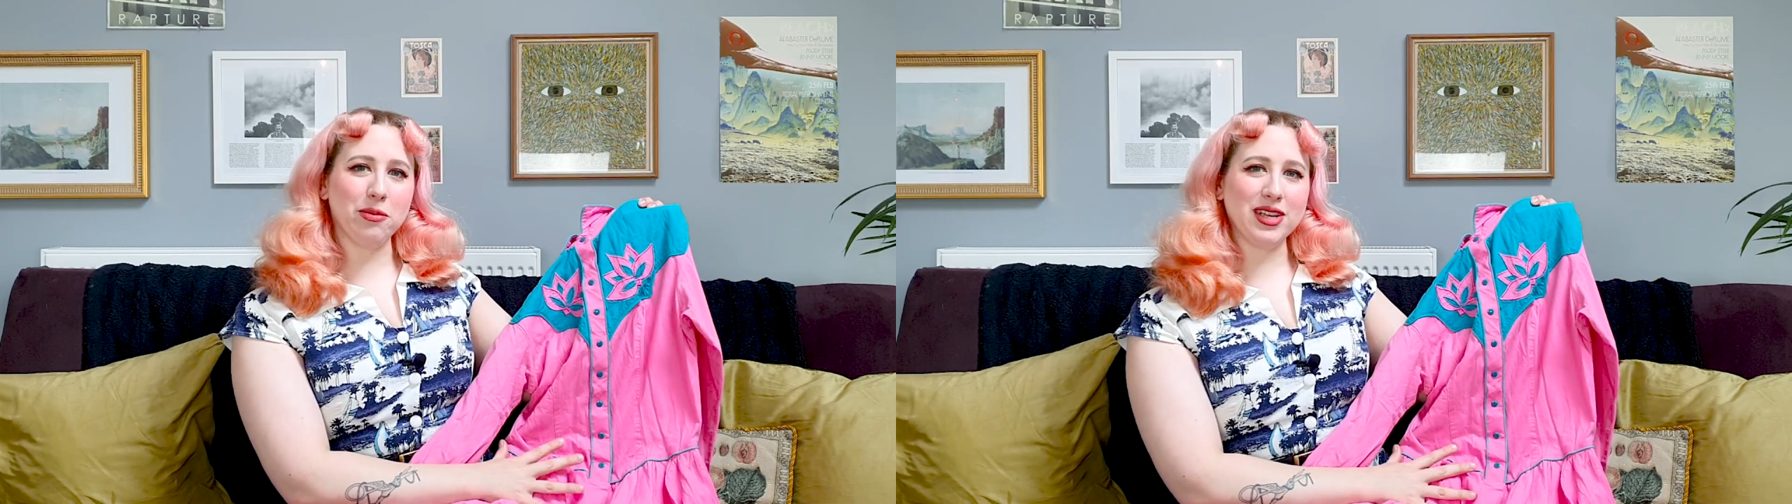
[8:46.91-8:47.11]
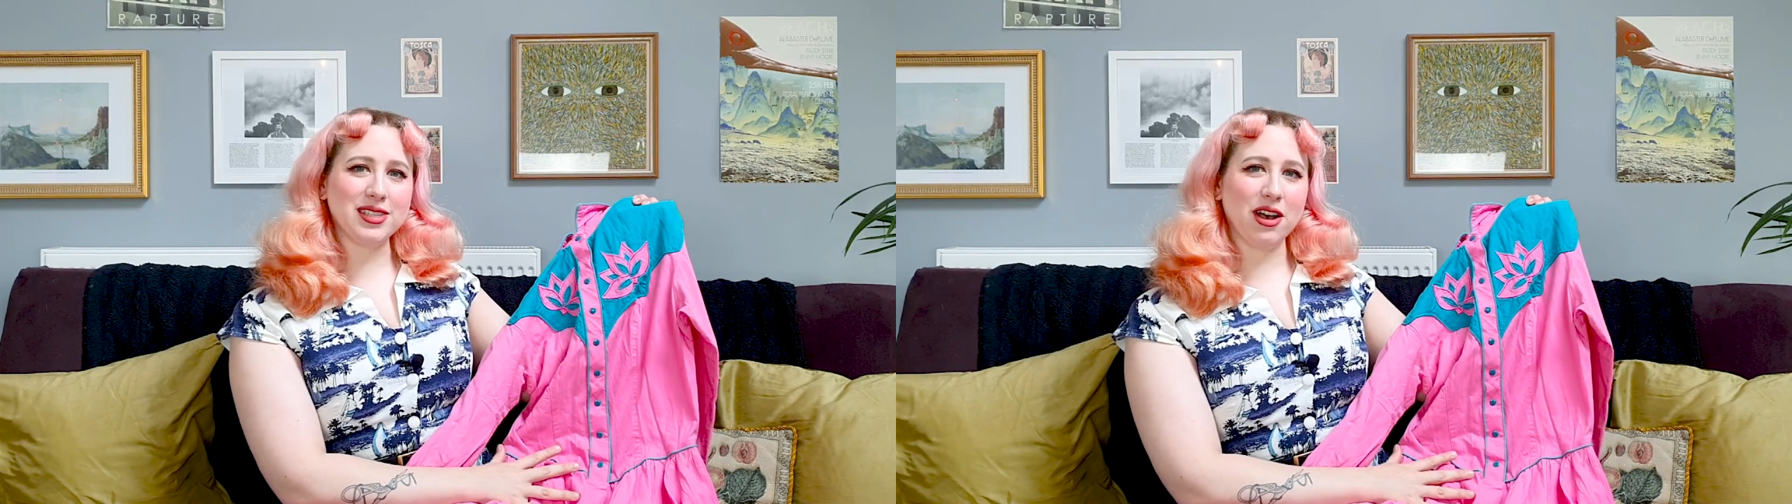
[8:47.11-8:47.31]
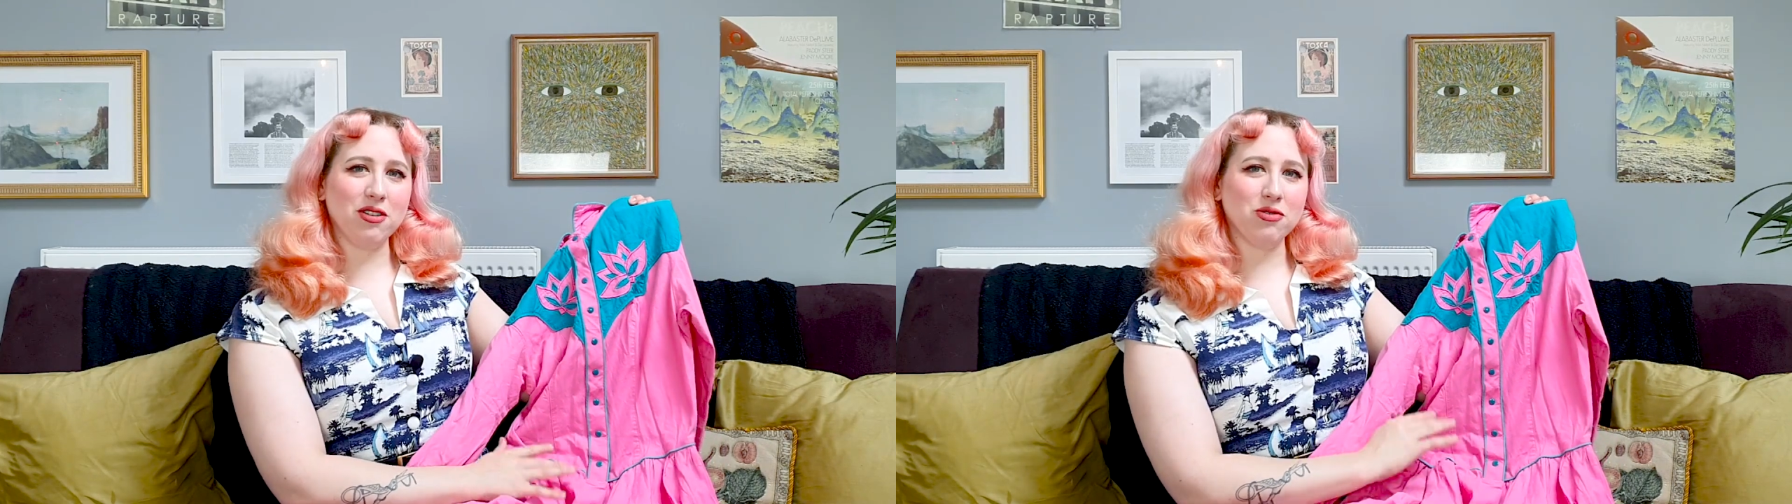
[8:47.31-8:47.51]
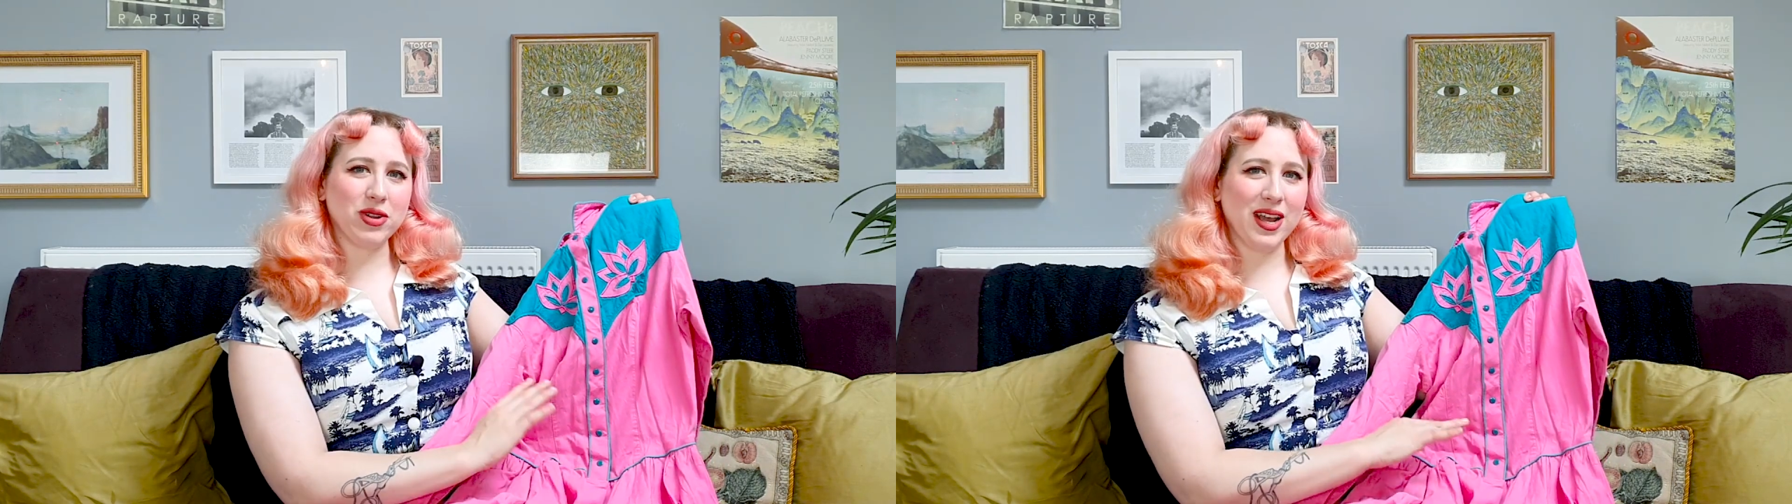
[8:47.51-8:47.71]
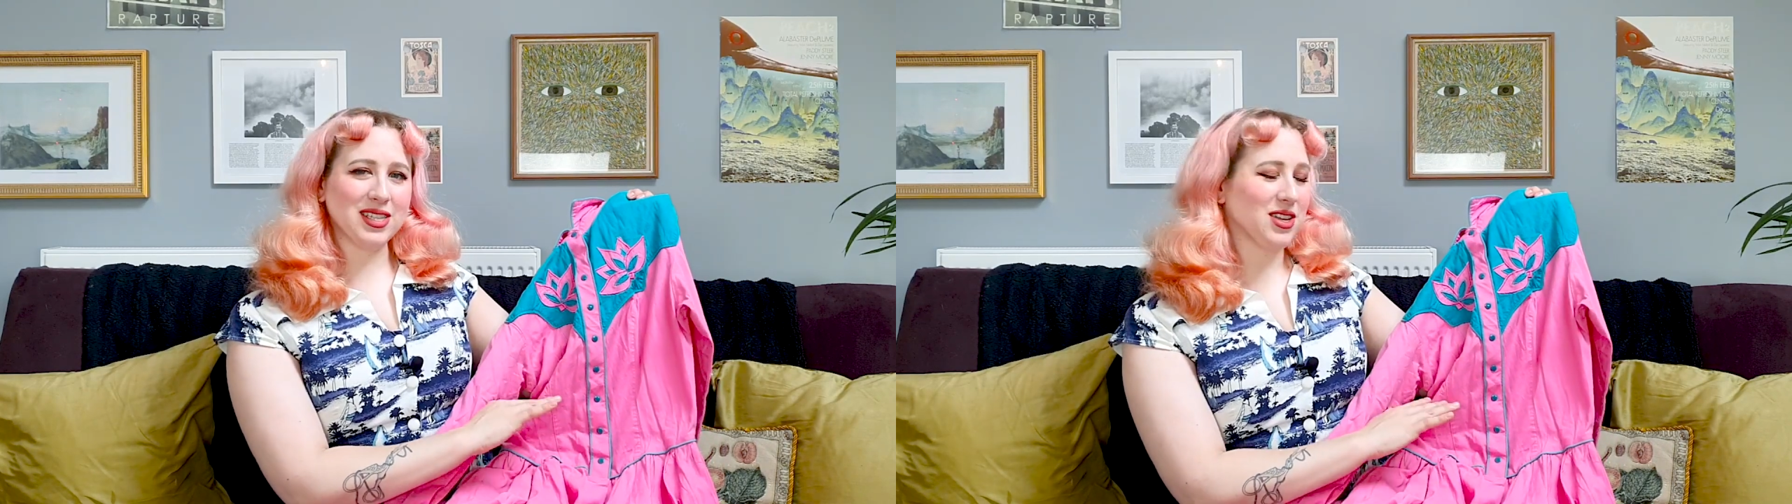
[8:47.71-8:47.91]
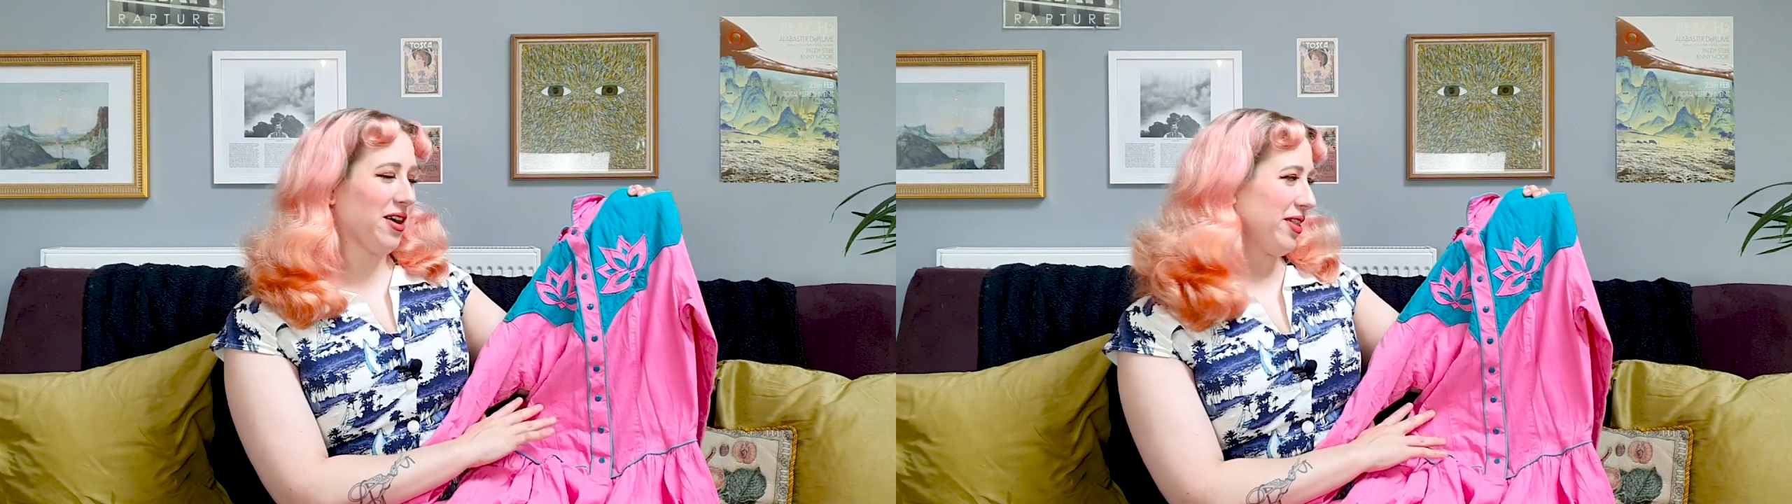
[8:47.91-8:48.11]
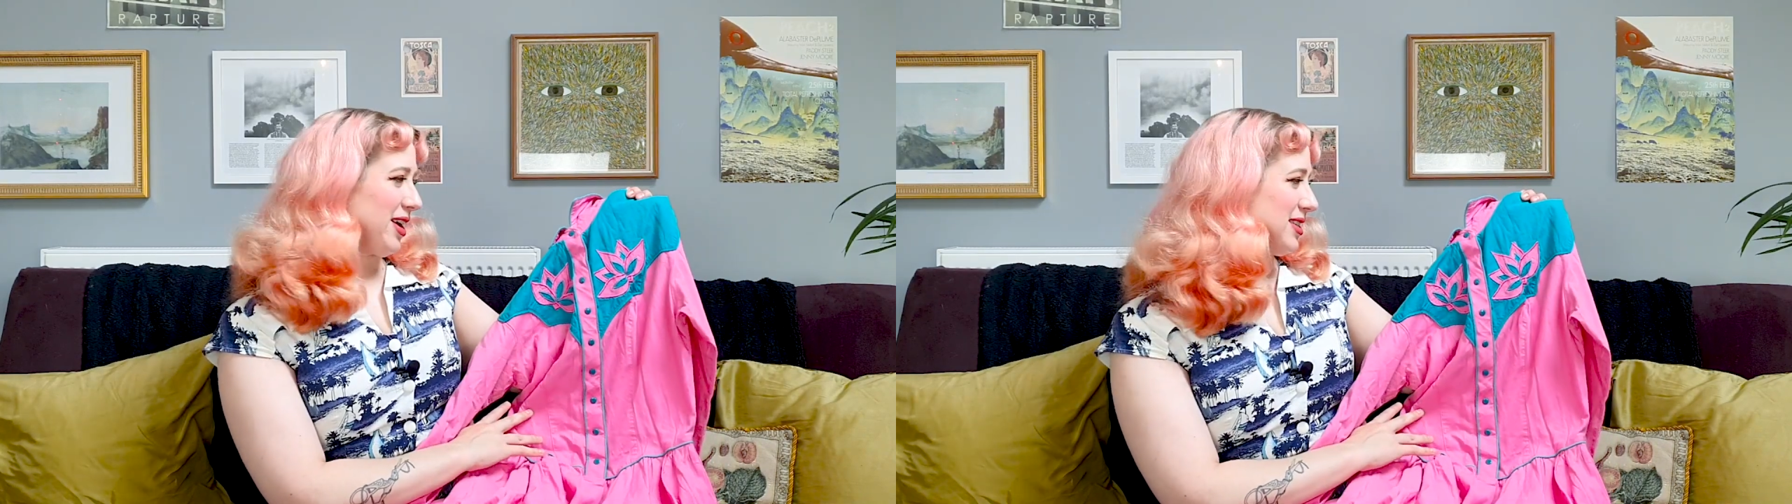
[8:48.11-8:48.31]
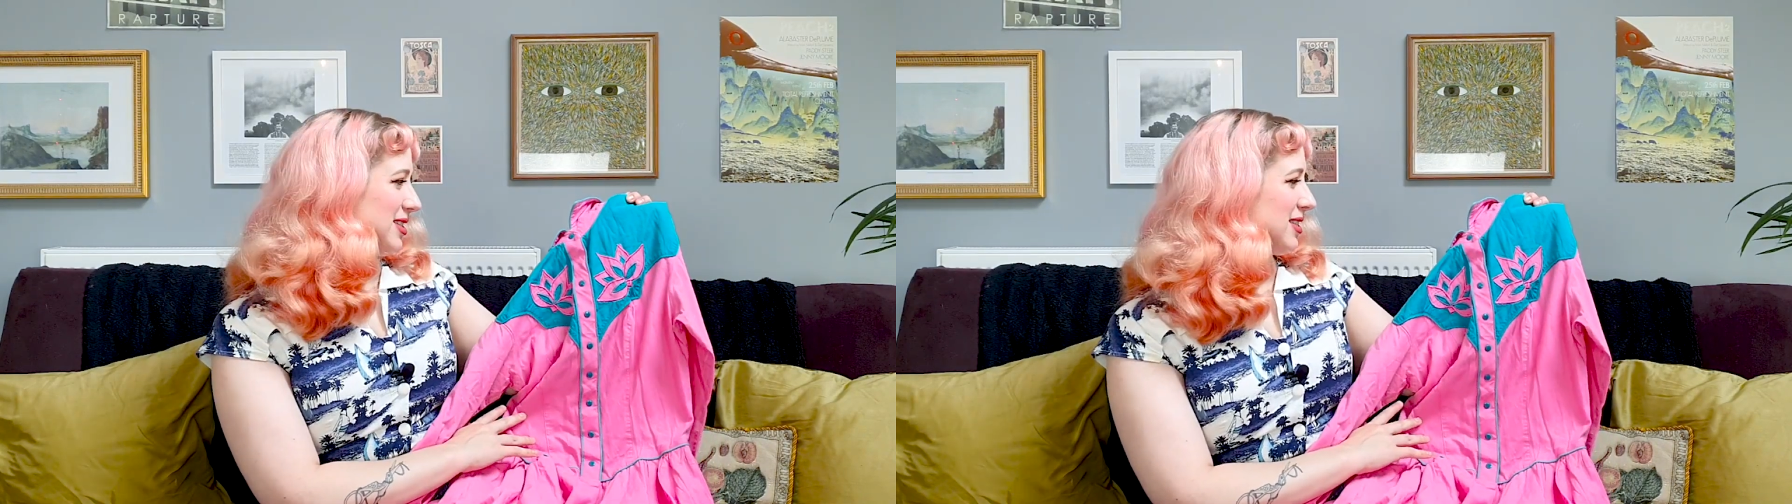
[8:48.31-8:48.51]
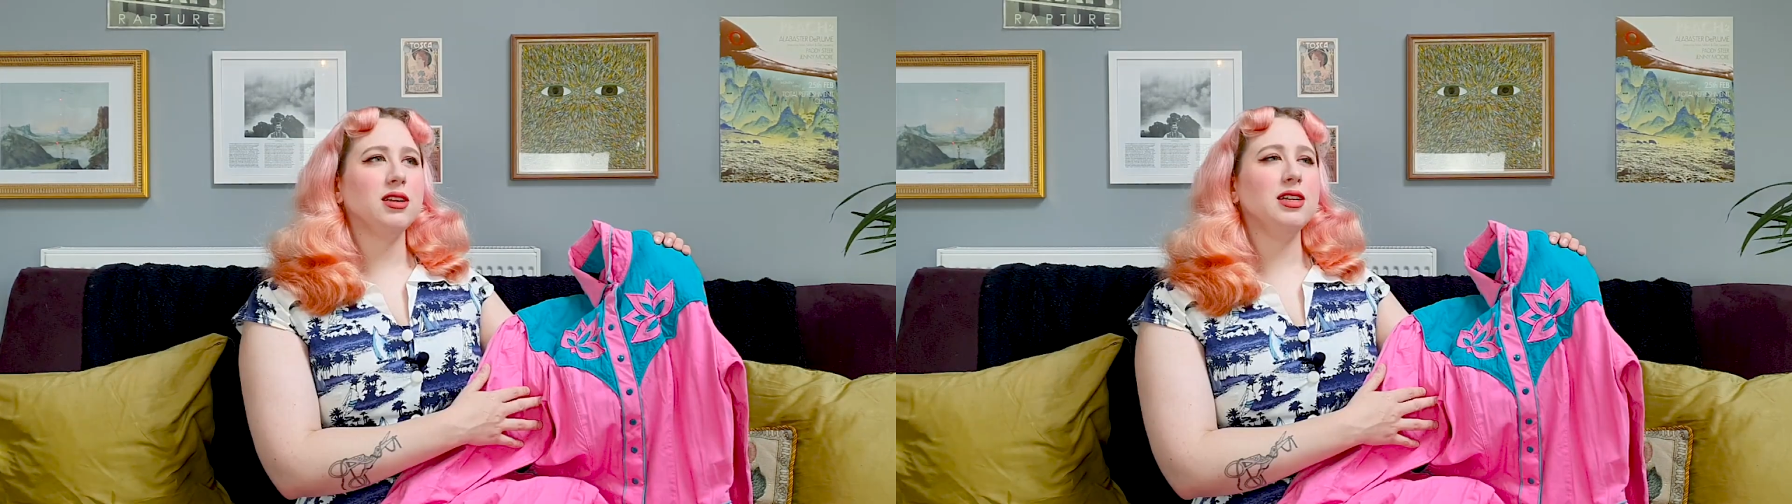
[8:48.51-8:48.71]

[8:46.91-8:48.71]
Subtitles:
myself when I saw this.